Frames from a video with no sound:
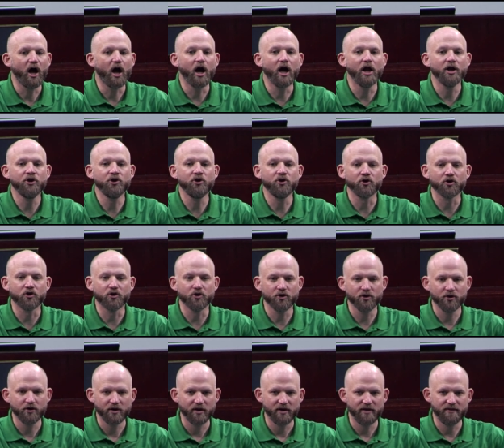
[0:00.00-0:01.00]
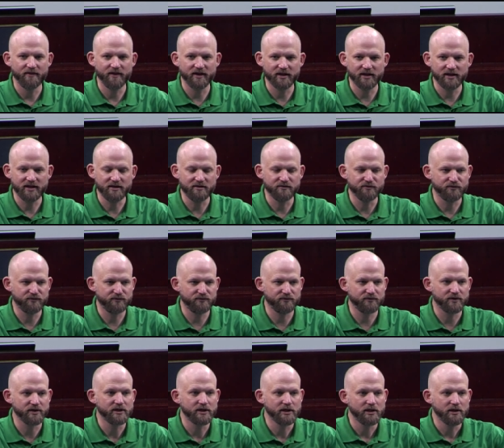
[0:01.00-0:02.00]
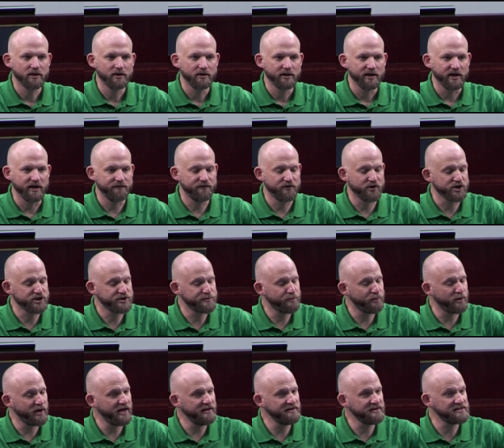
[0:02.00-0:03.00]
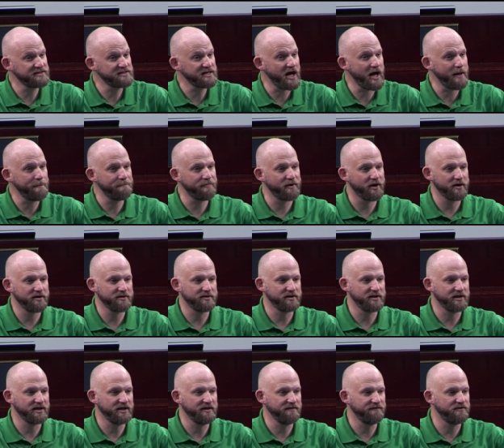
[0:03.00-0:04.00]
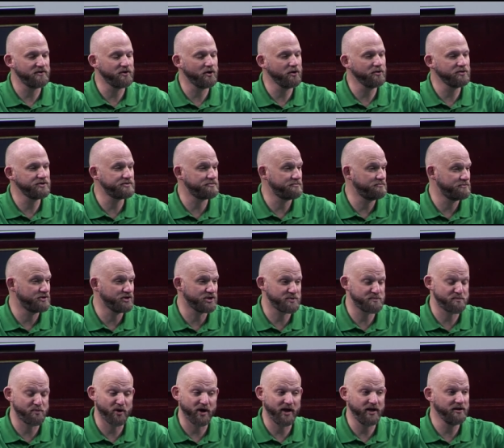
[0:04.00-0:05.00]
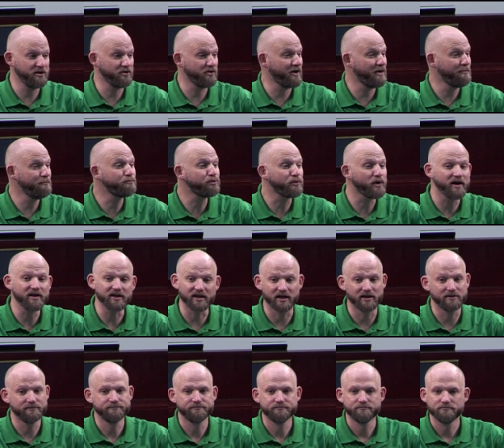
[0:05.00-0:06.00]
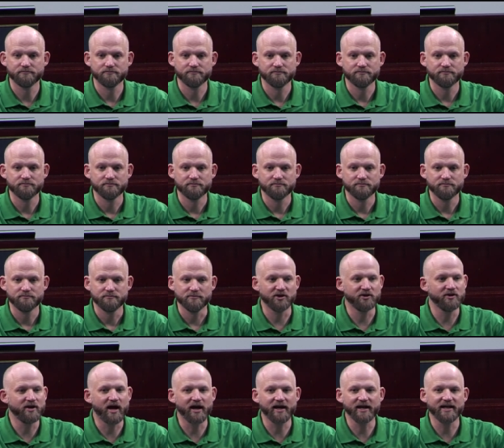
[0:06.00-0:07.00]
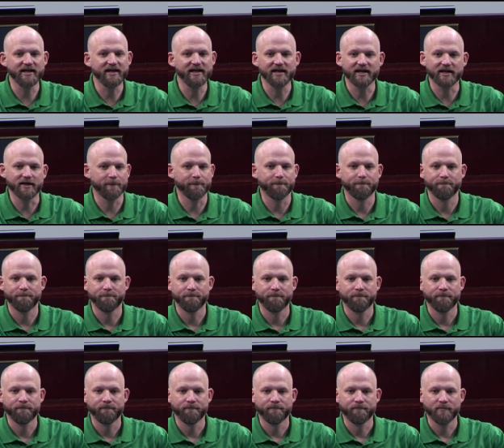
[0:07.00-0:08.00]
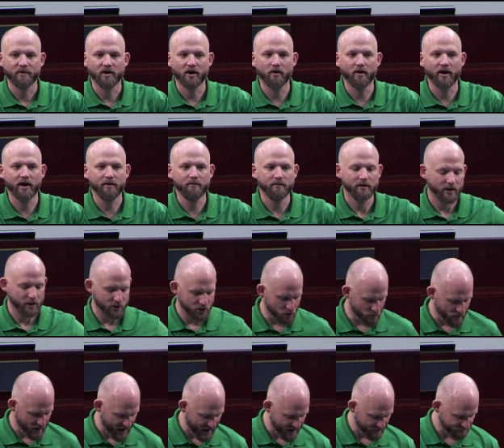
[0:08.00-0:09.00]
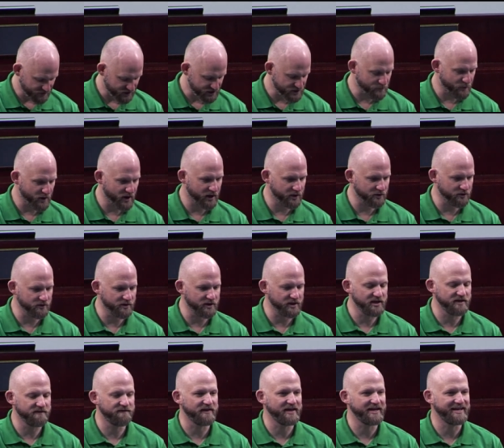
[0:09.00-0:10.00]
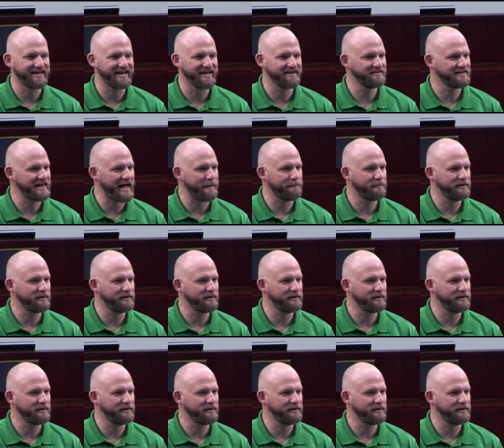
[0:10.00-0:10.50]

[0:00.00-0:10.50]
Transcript: Under the leaf. If you're spraying the top part of the leaf, you're just spraying their umbrella. They're not going to get it. All right? You have to spray under the leaf and get that